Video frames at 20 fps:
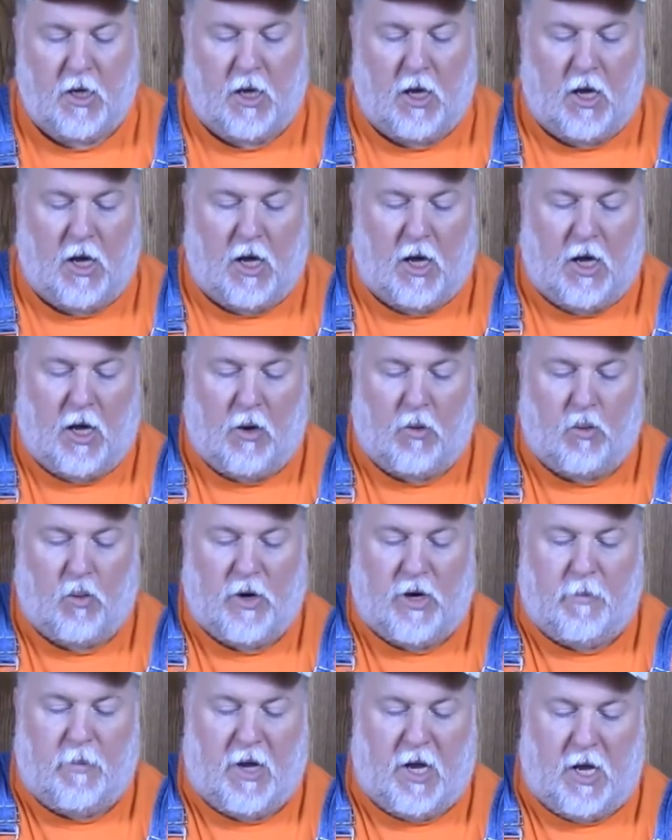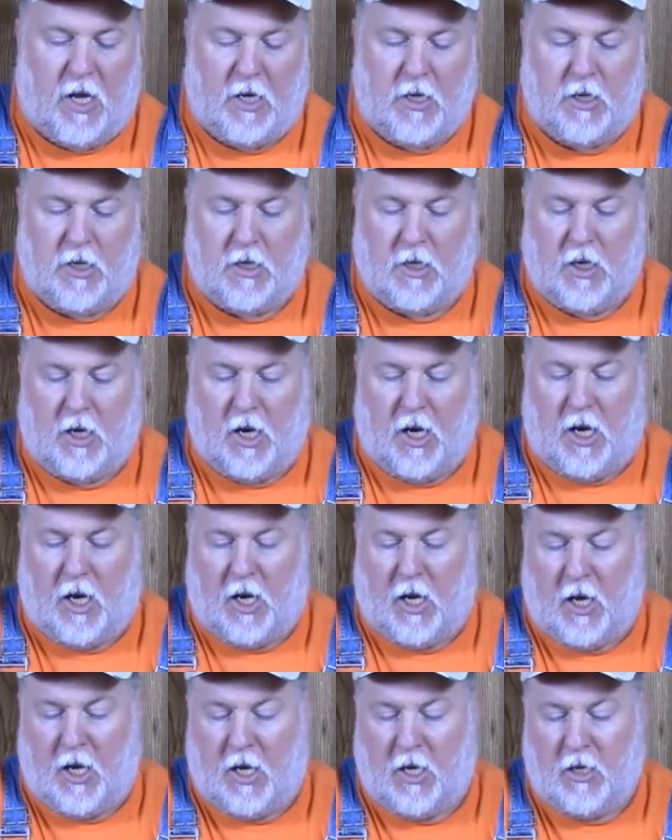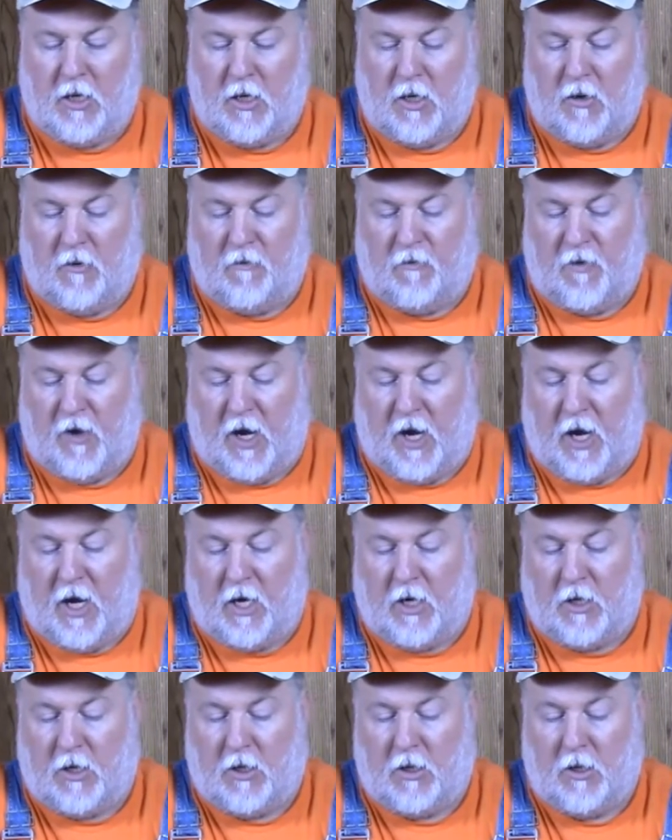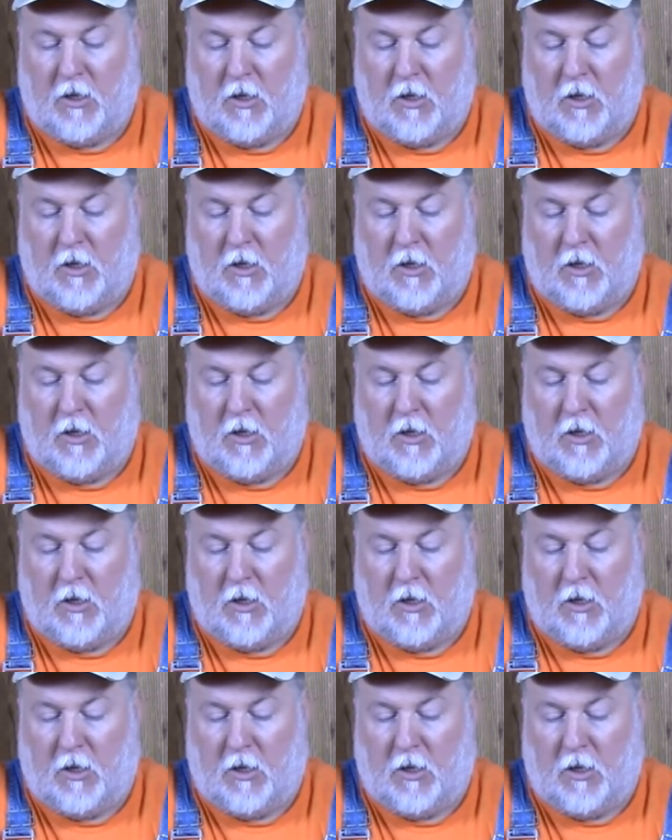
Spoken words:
rebend, and in fact,